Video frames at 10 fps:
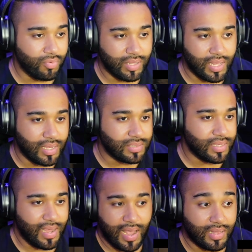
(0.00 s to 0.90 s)

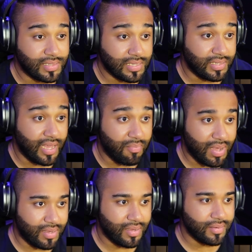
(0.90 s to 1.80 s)
realized that Alex hasn't
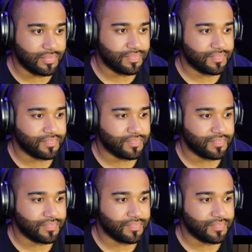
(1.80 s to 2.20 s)
came back yet?